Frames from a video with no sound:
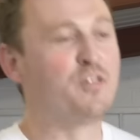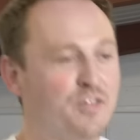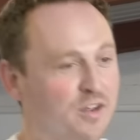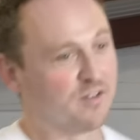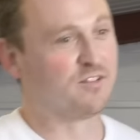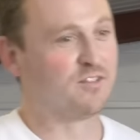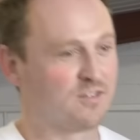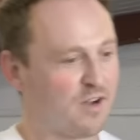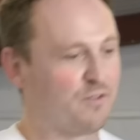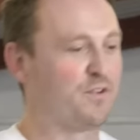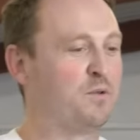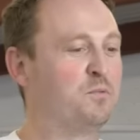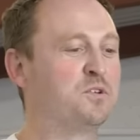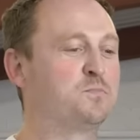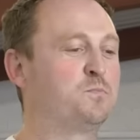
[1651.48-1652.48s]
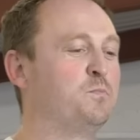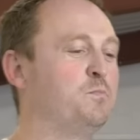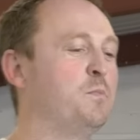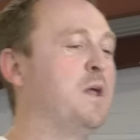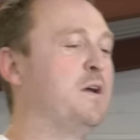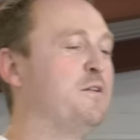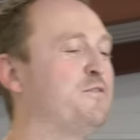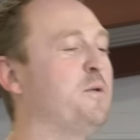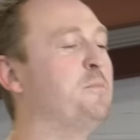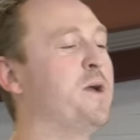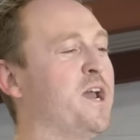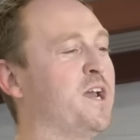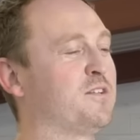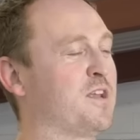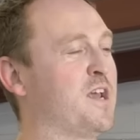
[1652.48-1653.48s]
things and stuff. It was, for me,
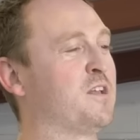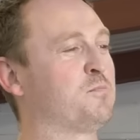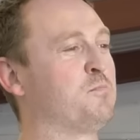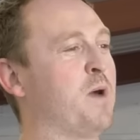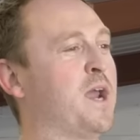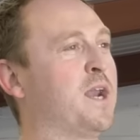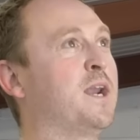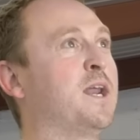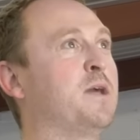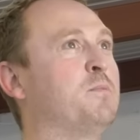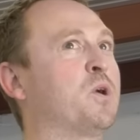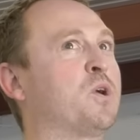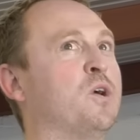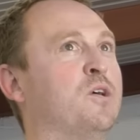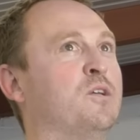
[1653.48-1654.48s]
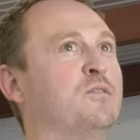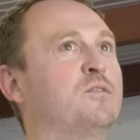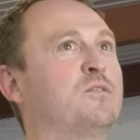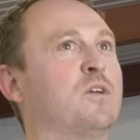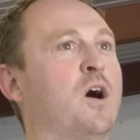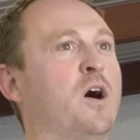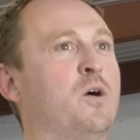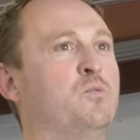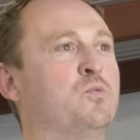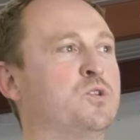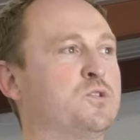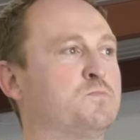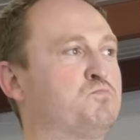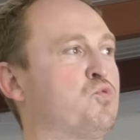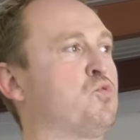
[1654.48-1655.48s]
it's, it's mainly because I
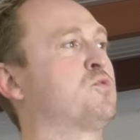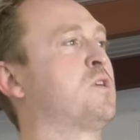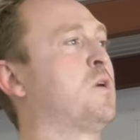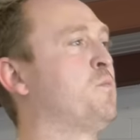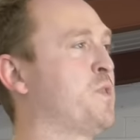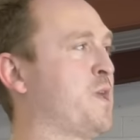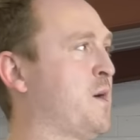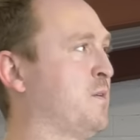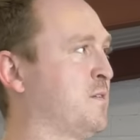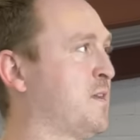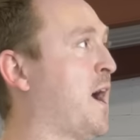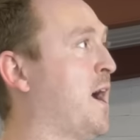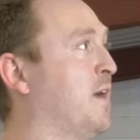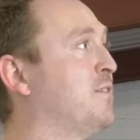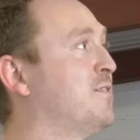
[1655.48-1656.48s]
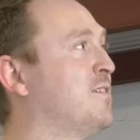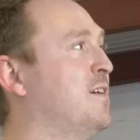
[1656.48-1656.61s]
was brought up without a dad.